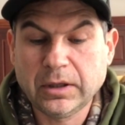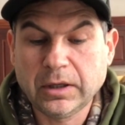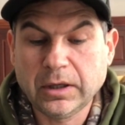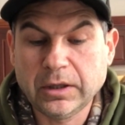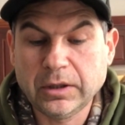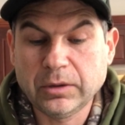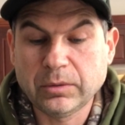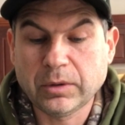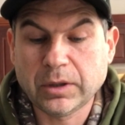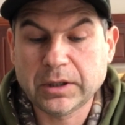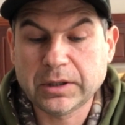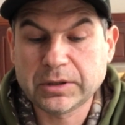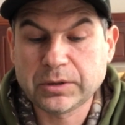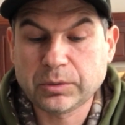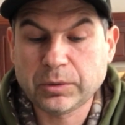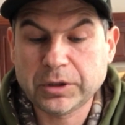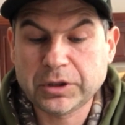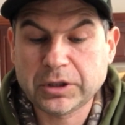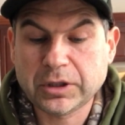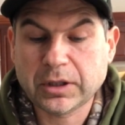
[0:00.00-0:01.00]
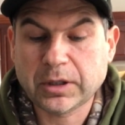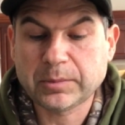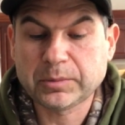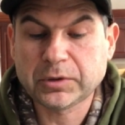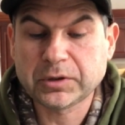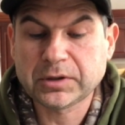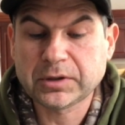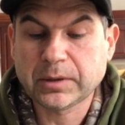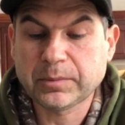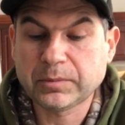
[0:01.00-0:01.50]
and you want to switch it up
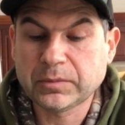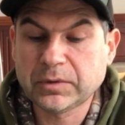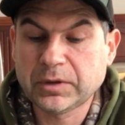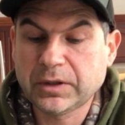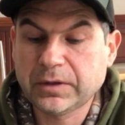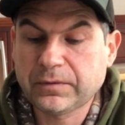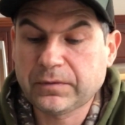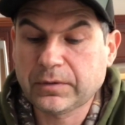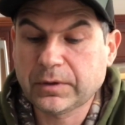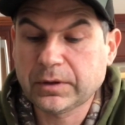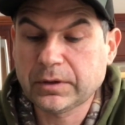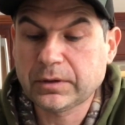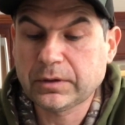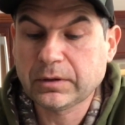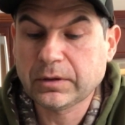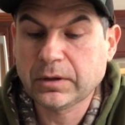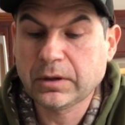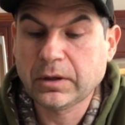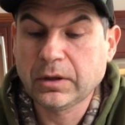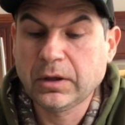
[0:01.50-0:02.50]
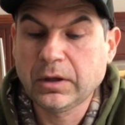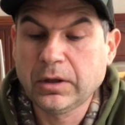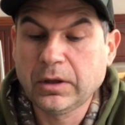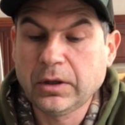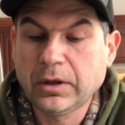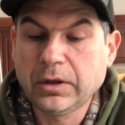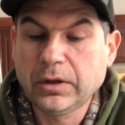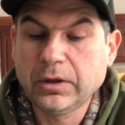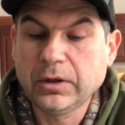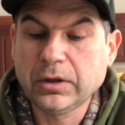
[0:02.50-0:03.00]
to something different,
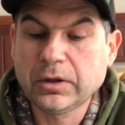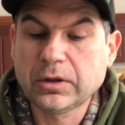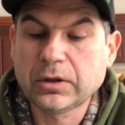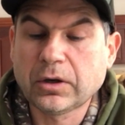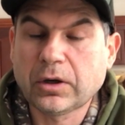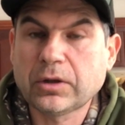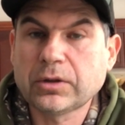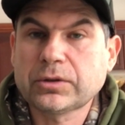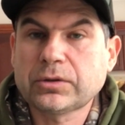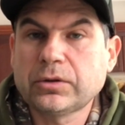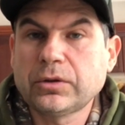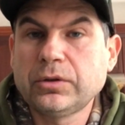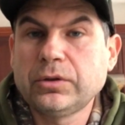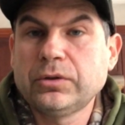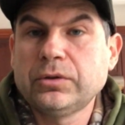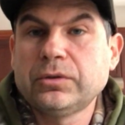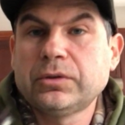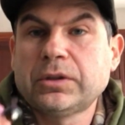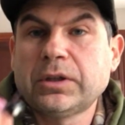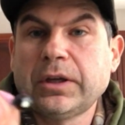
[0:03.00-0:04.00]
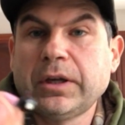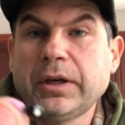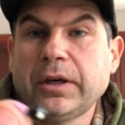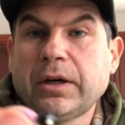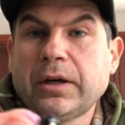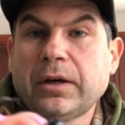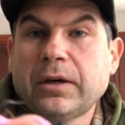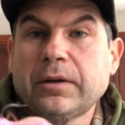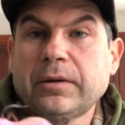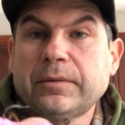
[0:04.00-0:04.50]
you could also use a